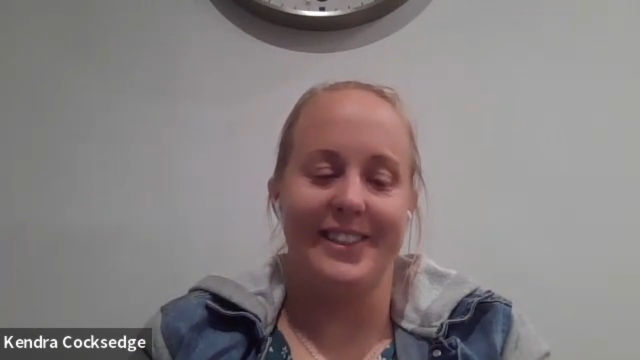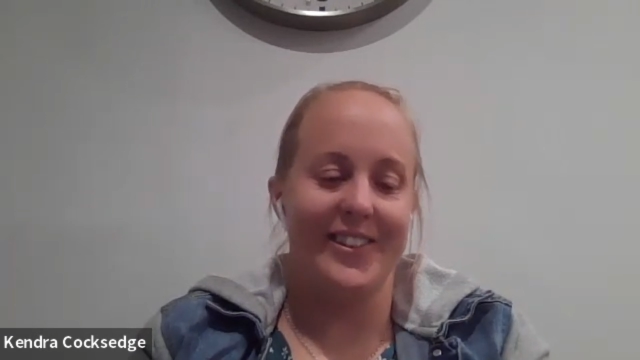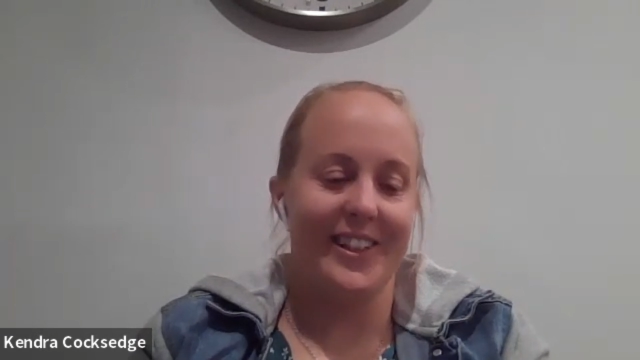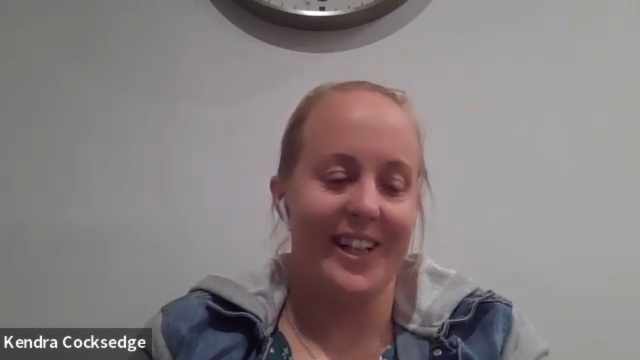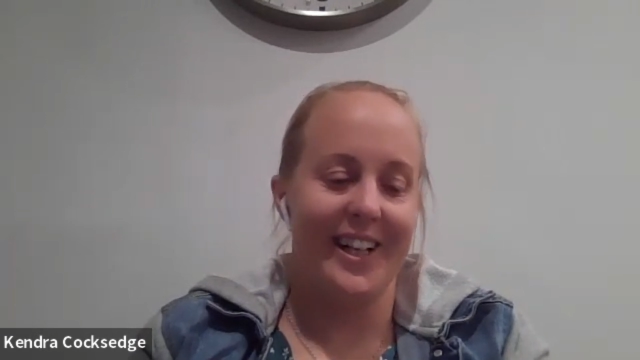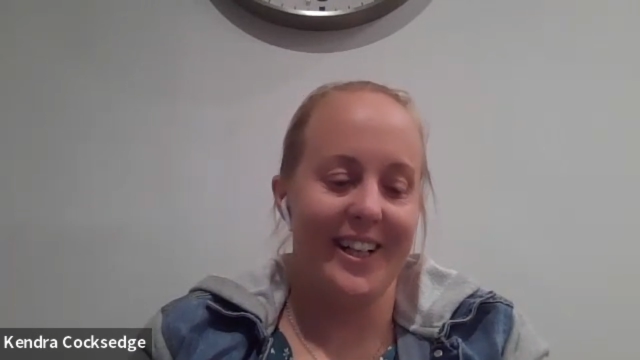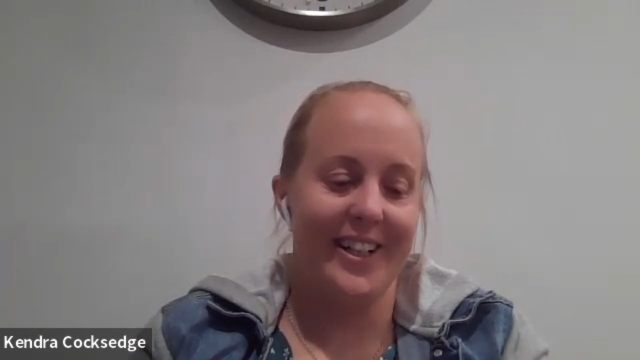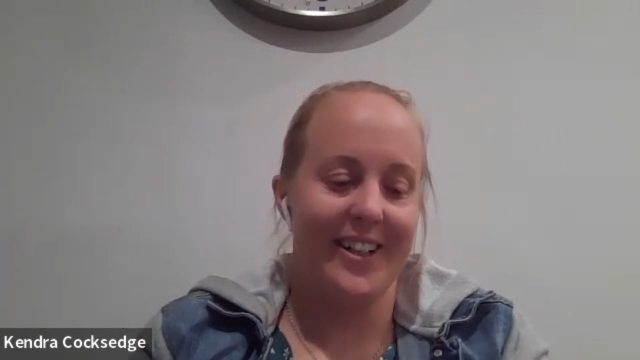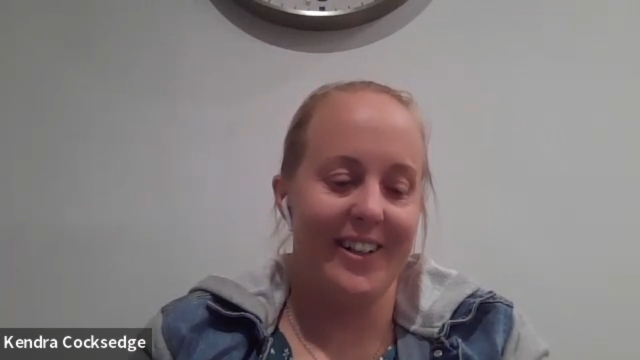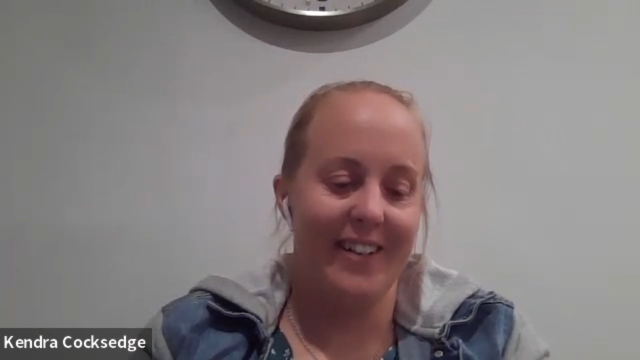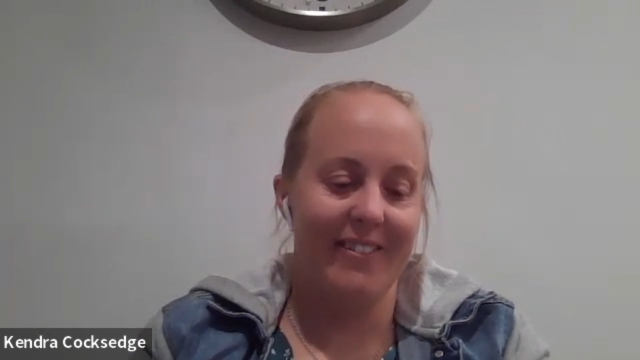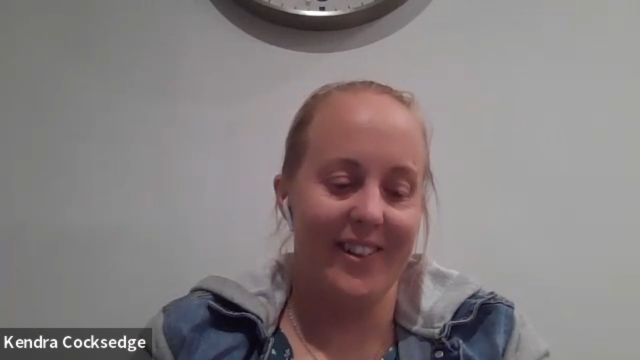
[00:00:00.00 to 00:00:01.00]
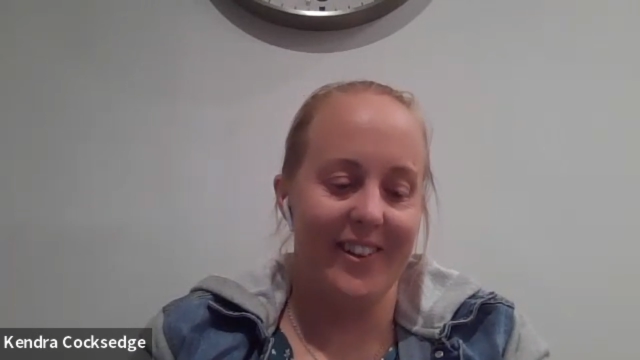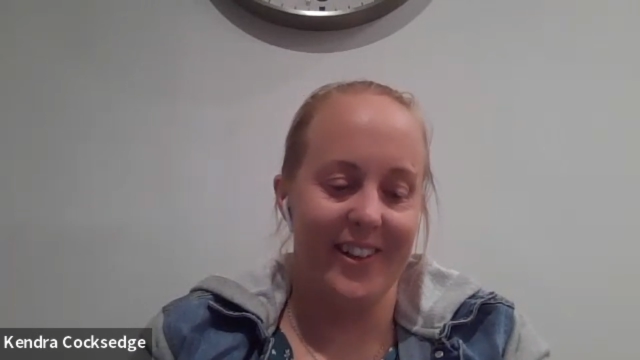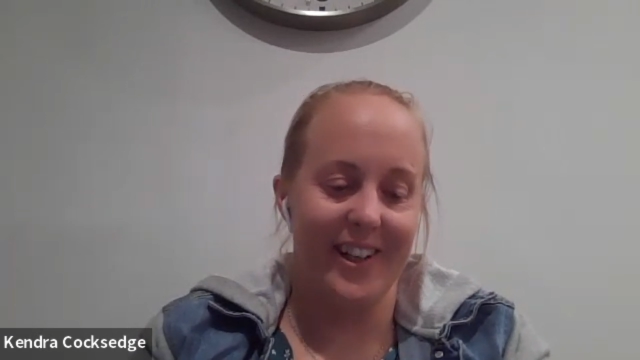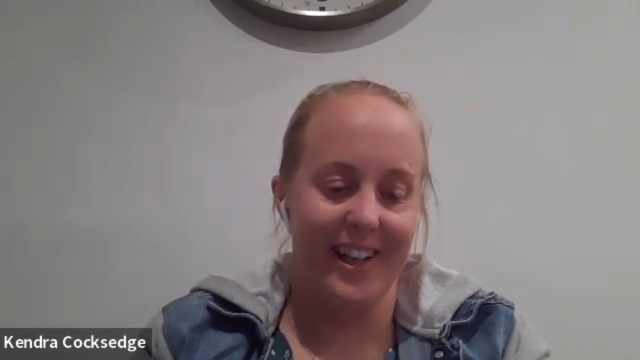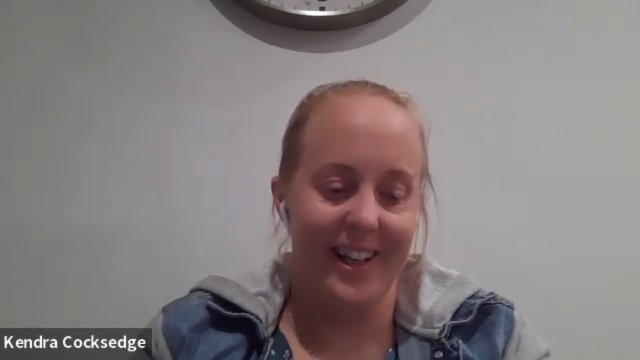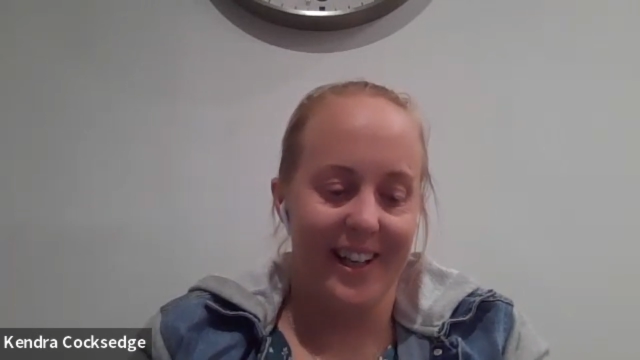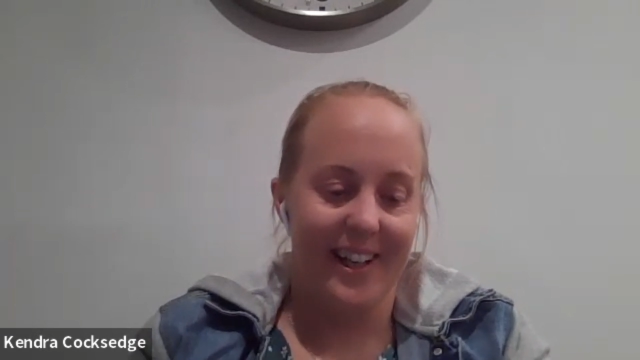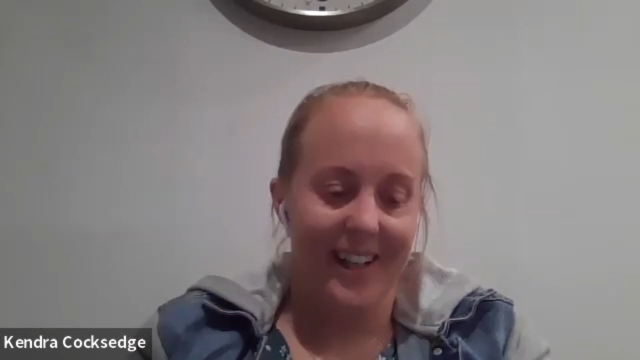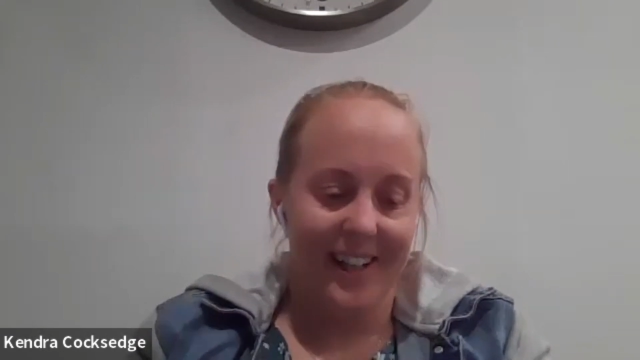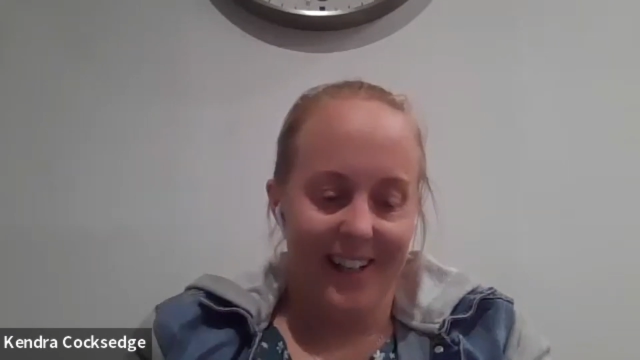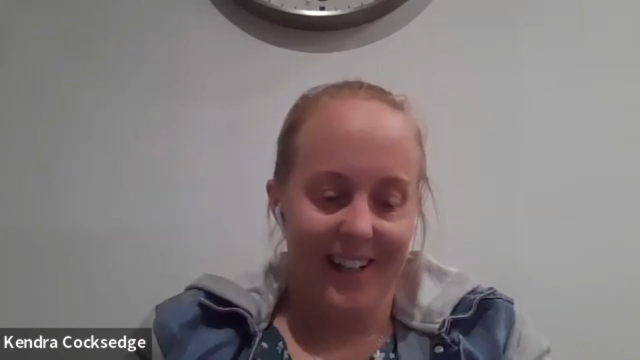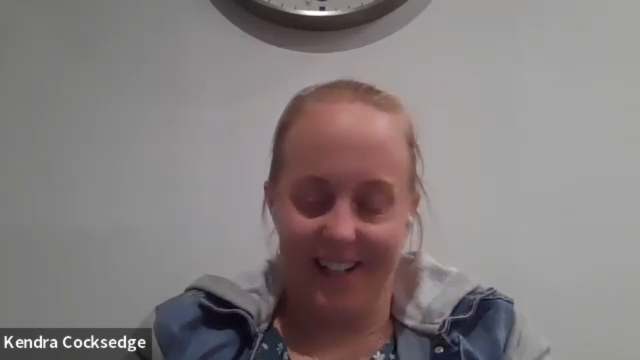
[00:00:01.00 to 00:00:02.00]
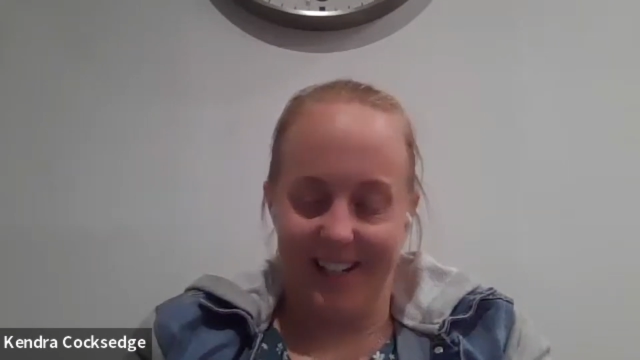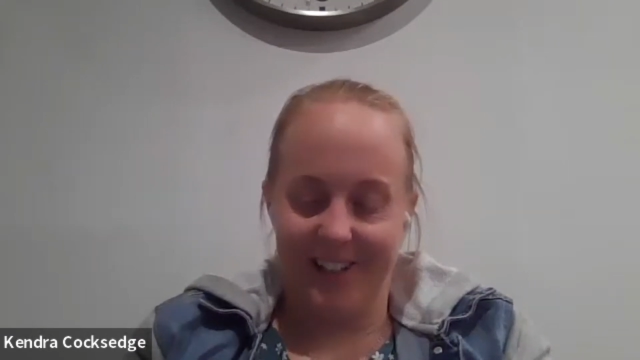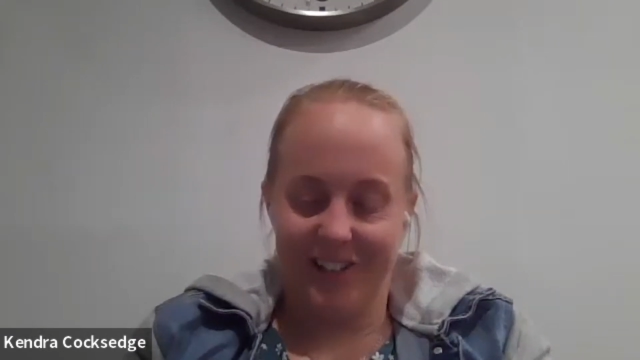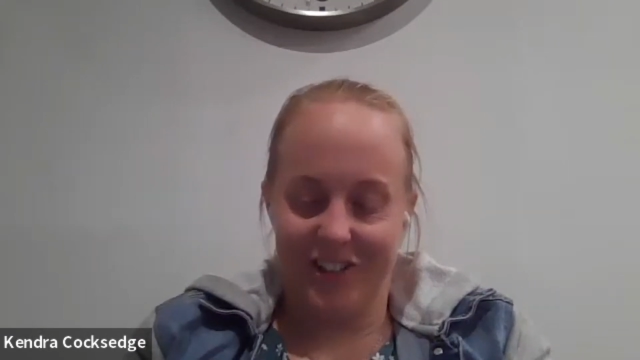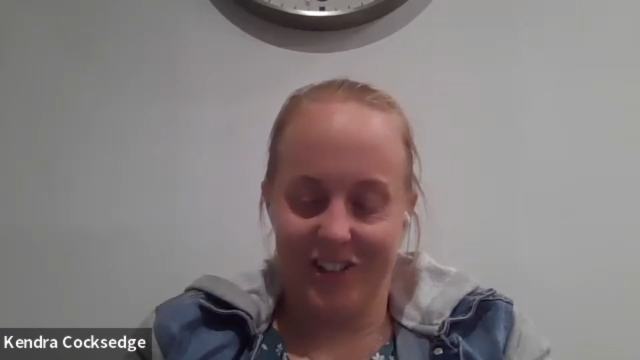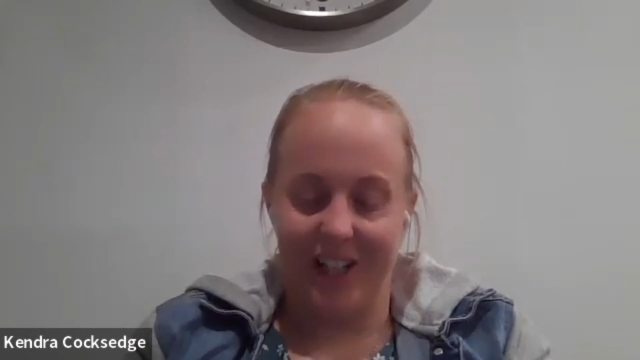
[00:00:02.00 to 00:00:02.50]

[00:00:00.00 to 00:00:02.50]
So you need to go and have a look at SJ.